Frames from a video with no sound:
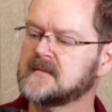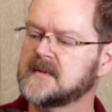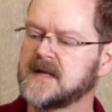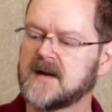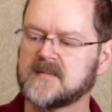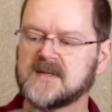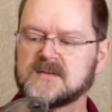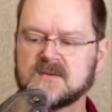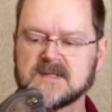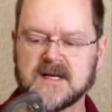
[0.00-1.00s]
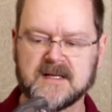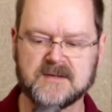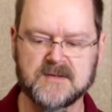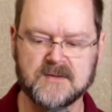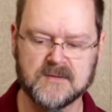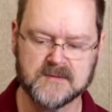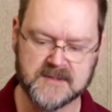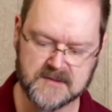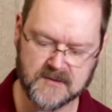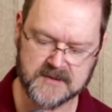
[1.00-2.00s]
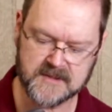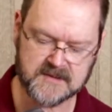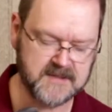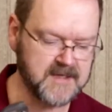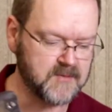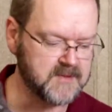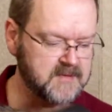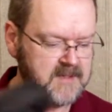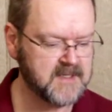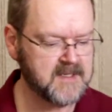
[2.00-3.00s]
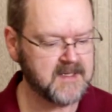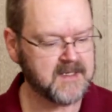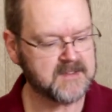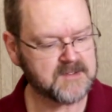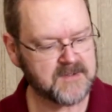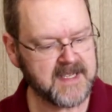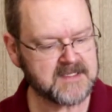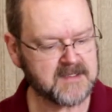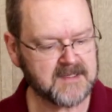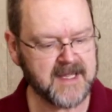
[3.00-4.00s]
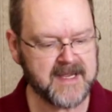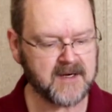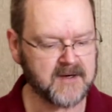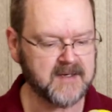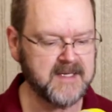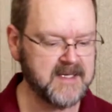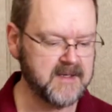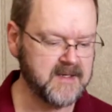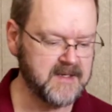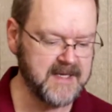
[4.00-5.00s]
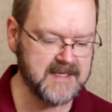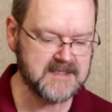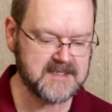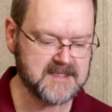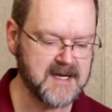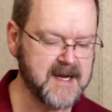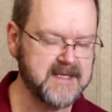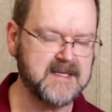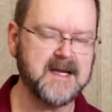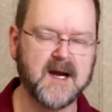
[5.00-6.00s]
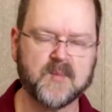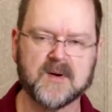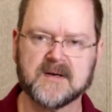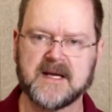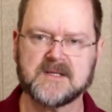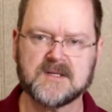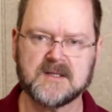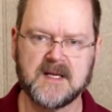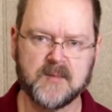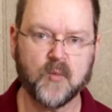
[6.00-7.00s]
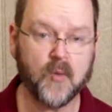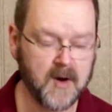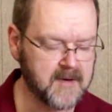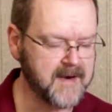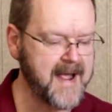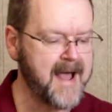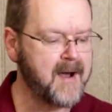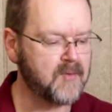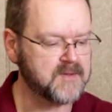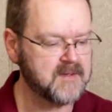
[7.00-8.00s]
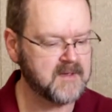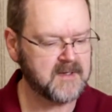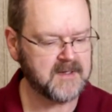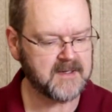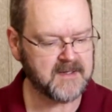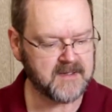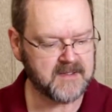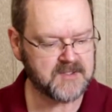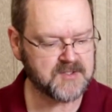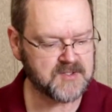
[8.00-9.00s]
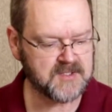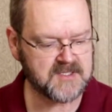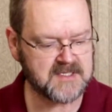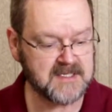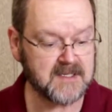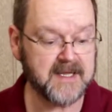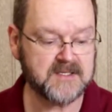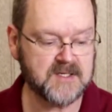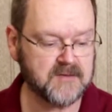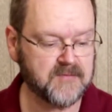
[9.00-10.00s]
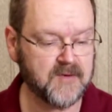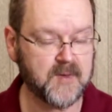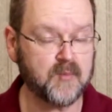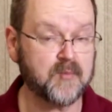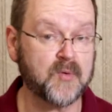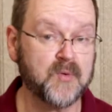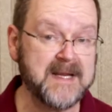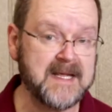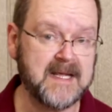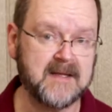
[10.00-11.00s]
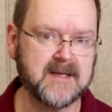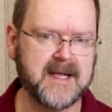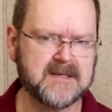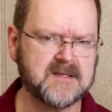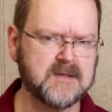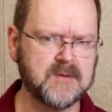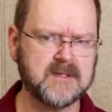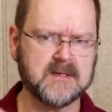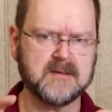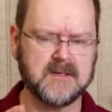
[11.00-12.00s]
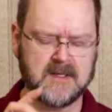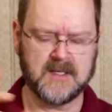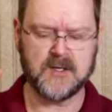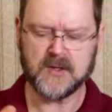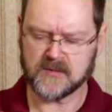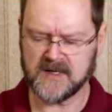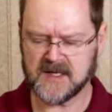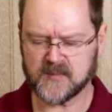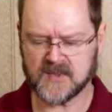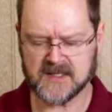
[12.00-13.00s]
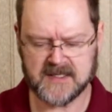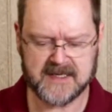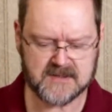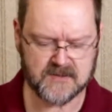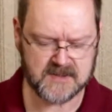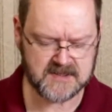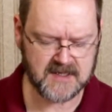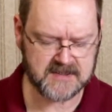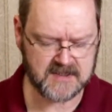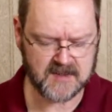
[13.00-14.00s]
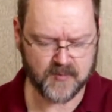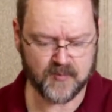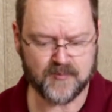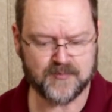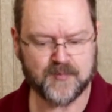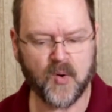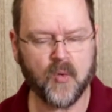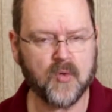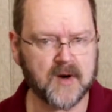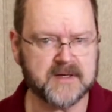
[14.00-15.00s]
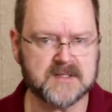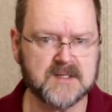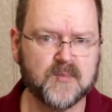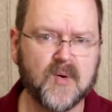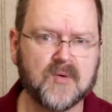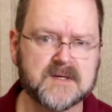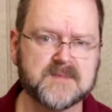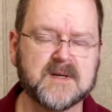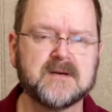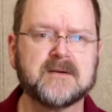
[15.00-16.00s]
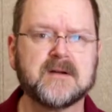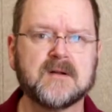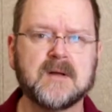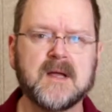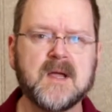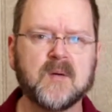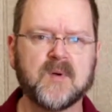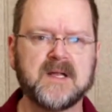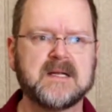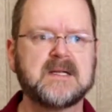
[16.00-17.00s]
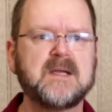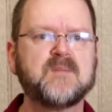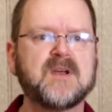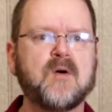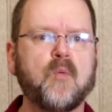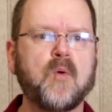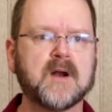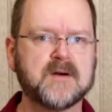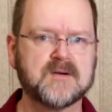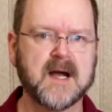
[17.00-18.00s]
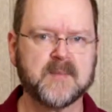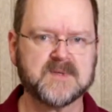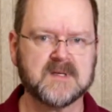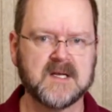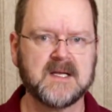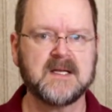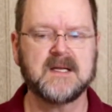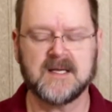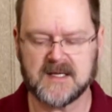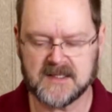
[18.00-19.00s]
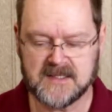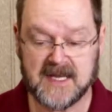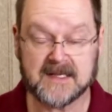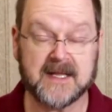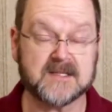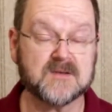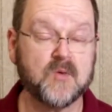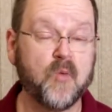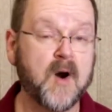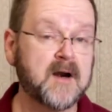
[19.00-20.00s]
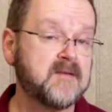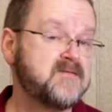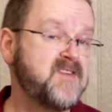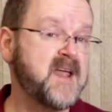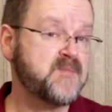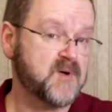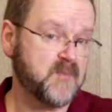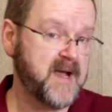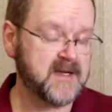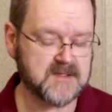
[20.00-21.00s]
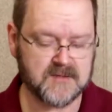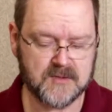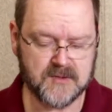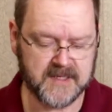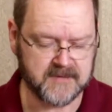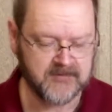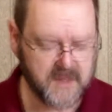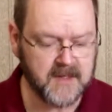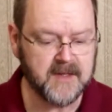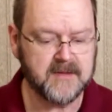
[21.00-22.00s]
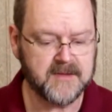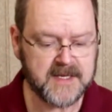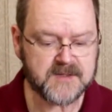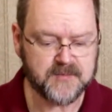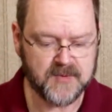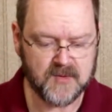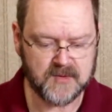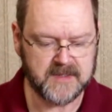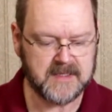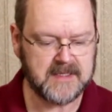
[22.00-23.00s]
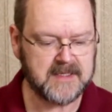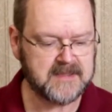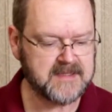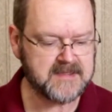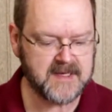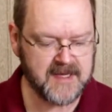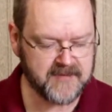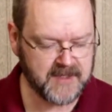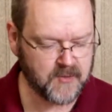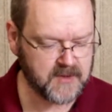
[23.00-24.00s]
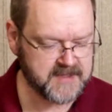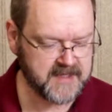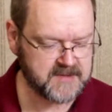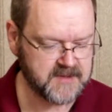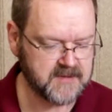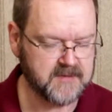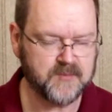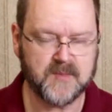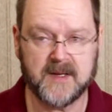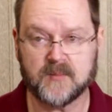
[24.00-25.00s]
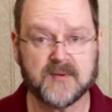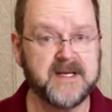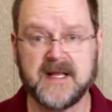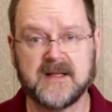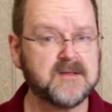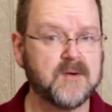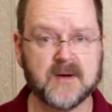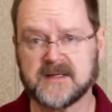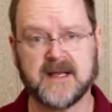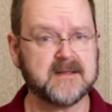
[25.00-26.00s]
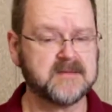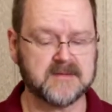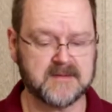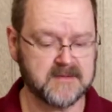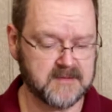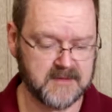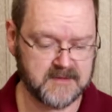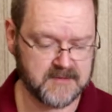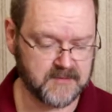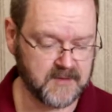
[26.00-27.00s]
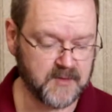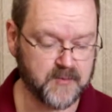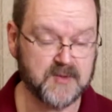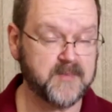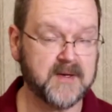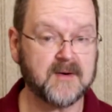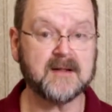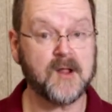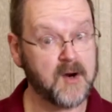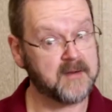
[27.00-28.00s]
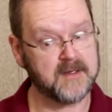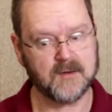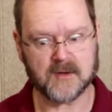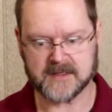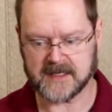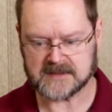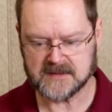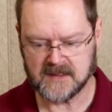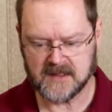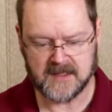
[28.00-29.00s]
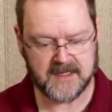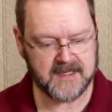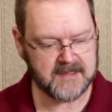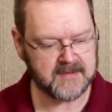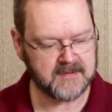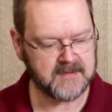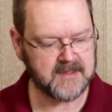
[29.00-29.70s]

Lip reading: Yep, this one's got it too. There's Gore-Tex in that one. So that's a layer inside the upper that should keep water out. It should still let your foot breathe. It has to do with the, you can read up on it, it has to do with the size of the pores. It's a porous material, but it keeps out water drops, yet lets water vapor pass through it. This boot doesn't have any Gore-Tex. It predates Gore-Tex. This boot's been around longer than Gore-Tex. And